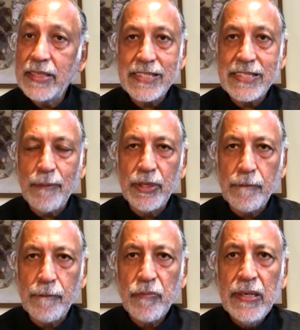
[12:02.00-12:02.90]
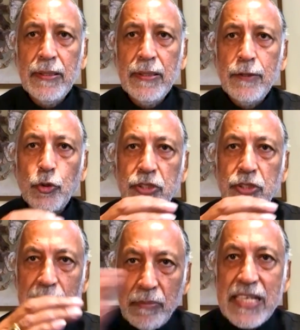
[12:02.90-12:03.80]
that's happening. Mm-hmm. So
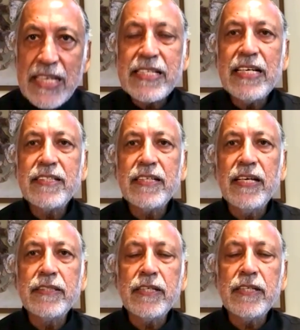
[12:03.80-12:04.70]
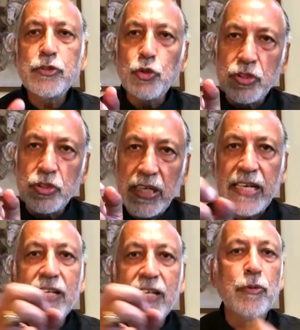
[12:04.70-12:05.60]
seamlessness is a
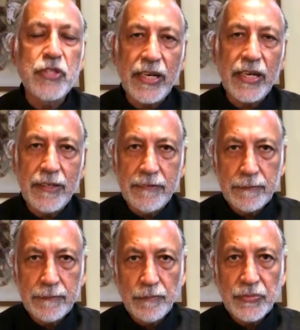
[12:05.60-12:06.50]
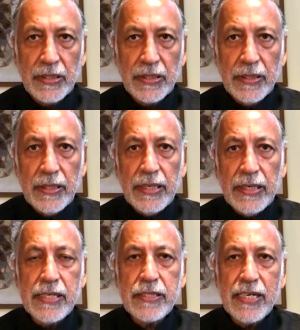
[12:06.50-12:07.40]
societal objective. Mm-hmm.
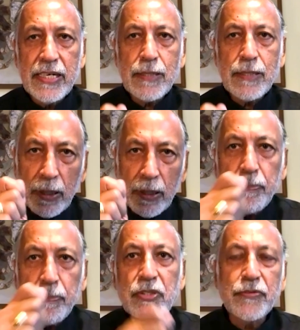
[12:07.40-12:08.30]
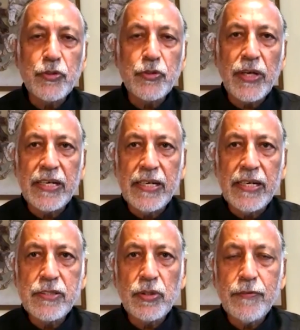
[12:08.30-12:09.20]
It's, it's the purpose of society.
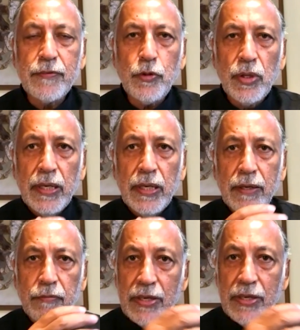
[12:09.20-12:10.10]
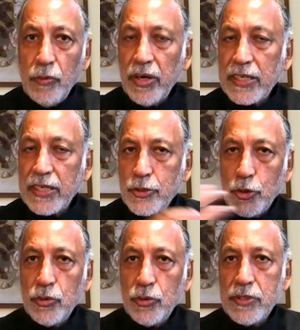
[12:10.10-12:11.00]
So therefore, we want our
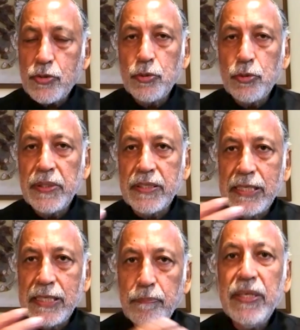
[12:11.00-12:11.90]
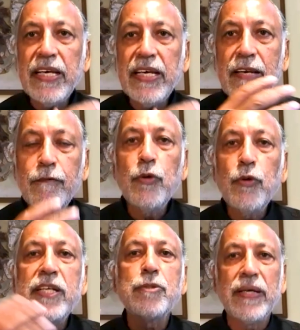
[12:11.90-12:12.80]
students to be deeply
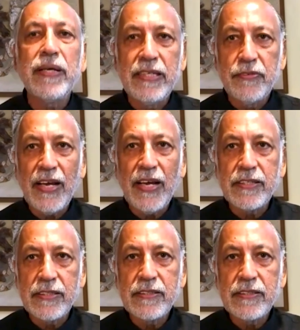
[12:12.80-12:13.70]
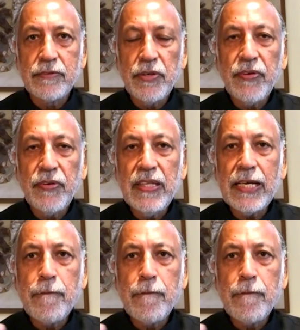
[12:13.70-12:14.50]
influenced by these factors. We feel that